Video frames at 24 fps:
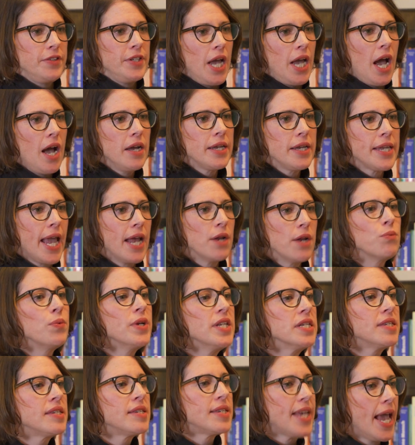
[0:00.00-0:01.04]
Yeah, can
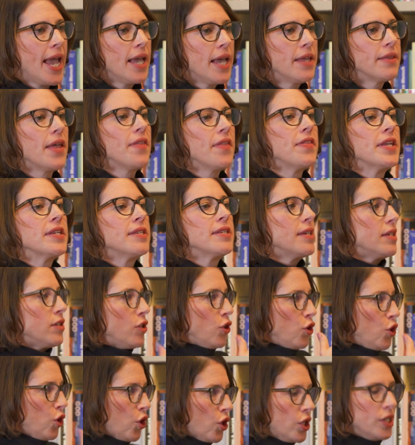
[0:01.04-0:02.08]
we say that this is
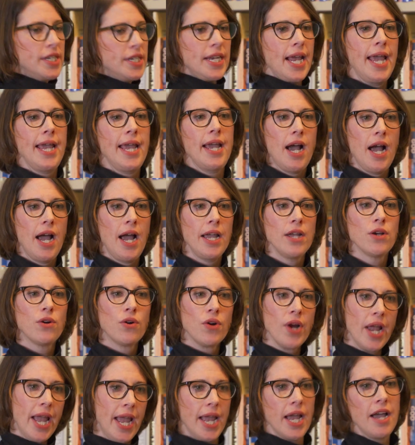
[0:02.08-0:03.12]
good AI
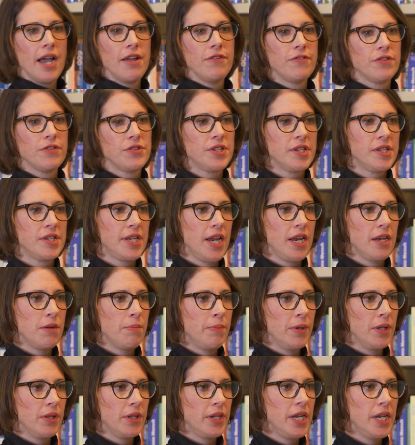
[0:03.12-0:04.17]
or AI for
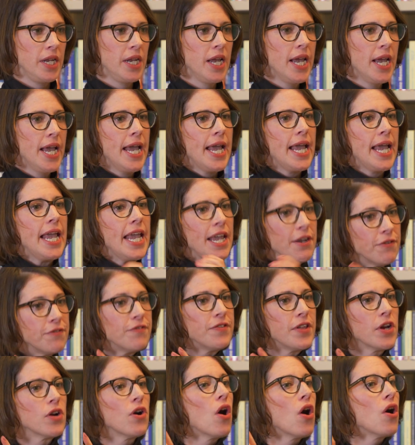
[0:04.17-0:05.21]
sustainability if
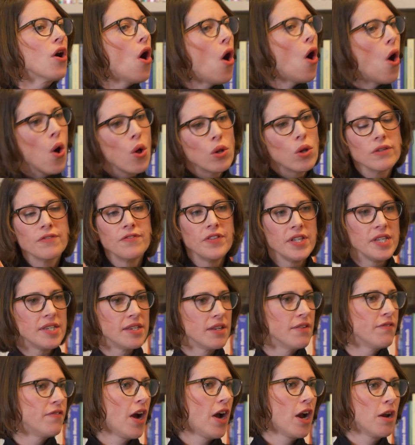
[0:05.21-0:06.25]
there are all of these
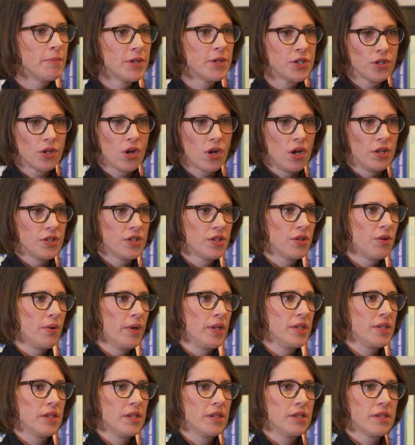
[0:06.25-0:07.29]
environmental
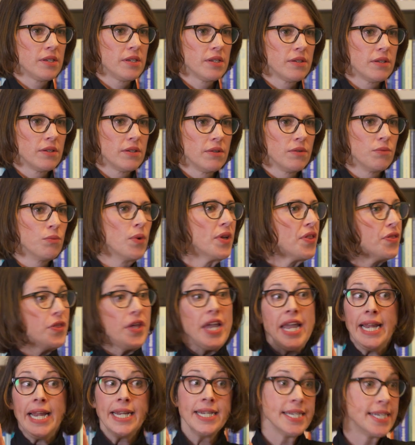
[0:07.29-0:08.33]
consequences? with the
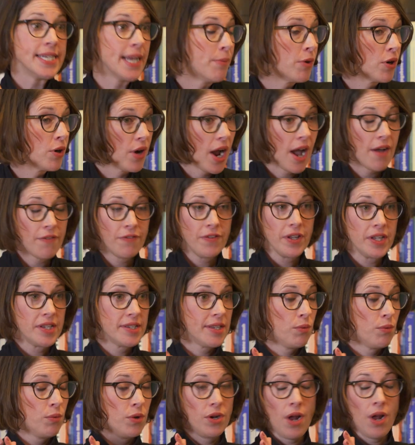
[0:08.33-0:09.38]
hidden demographics
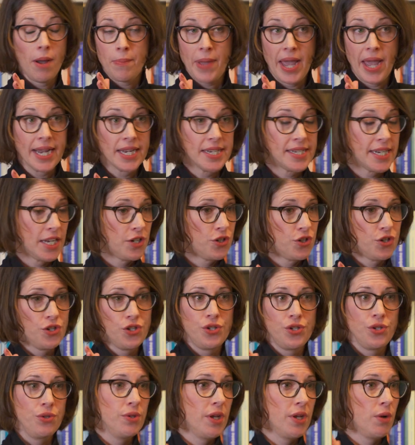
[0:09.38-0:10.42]
that we're not paying attention
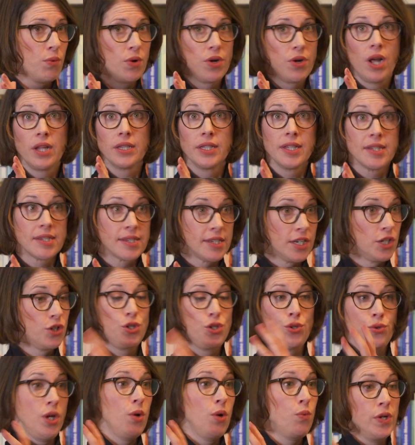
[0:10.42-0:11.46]
to, that we're not listening
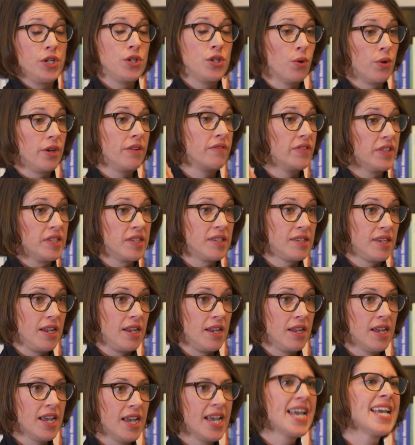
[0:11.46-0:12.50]
to, that we don't even
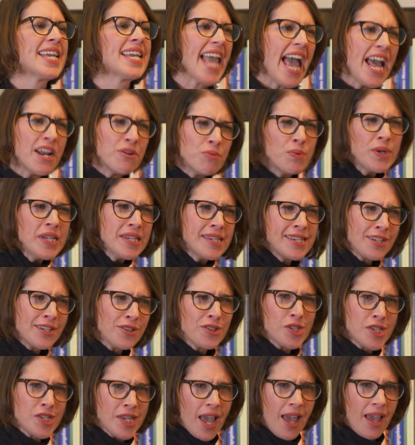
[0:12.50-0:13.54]
see? Can we
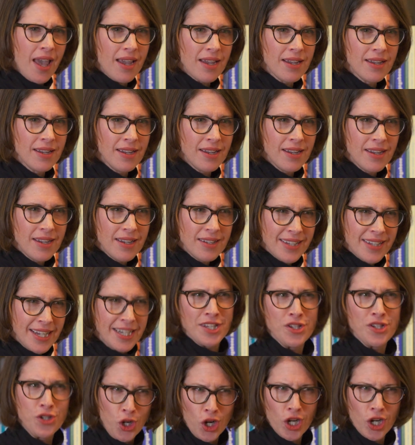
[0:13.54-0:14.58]
still say that
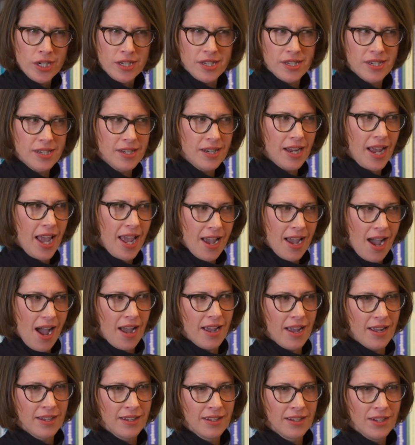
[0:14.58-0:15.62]
it's good
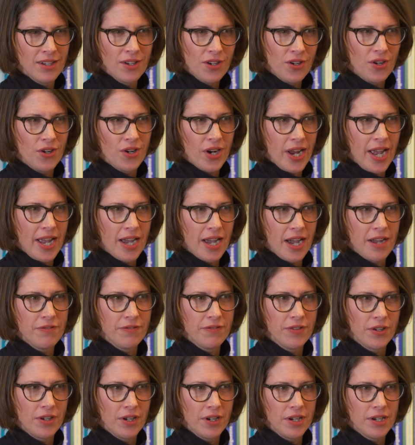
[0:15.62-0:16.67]
AI? or AI
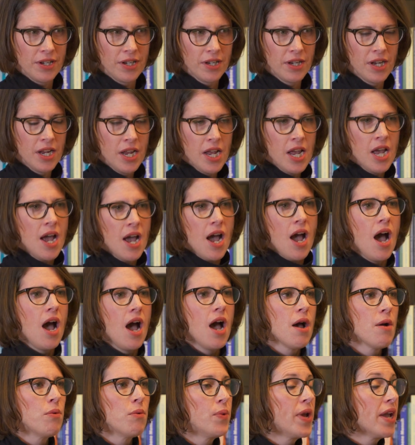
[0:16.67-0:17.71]
for good.
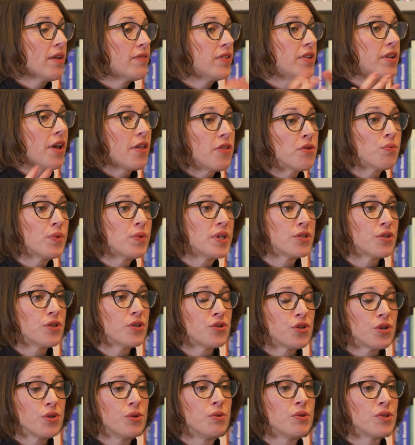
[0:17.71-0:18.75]
Uh, we have another
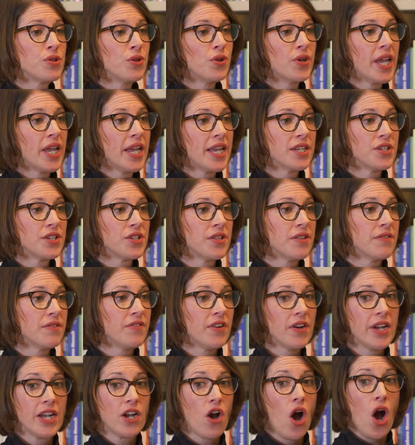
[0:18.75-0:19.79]
researcher who's looking into the
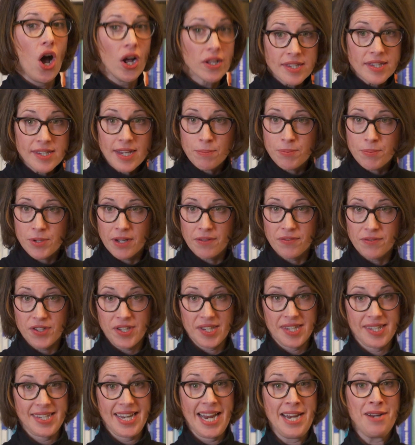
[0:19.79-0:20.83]
very concept of
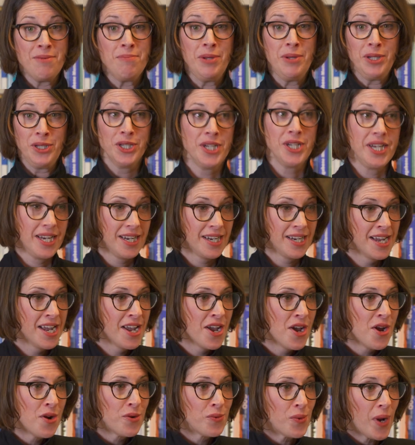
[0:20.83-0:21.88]
sustainability,
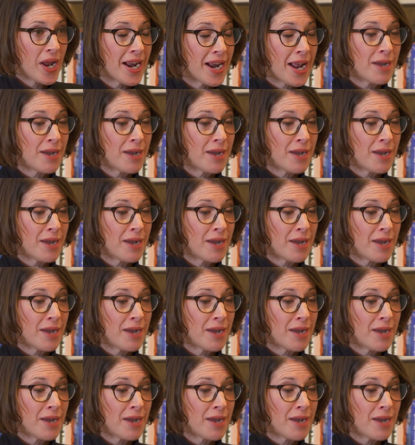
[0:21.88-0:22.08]
right?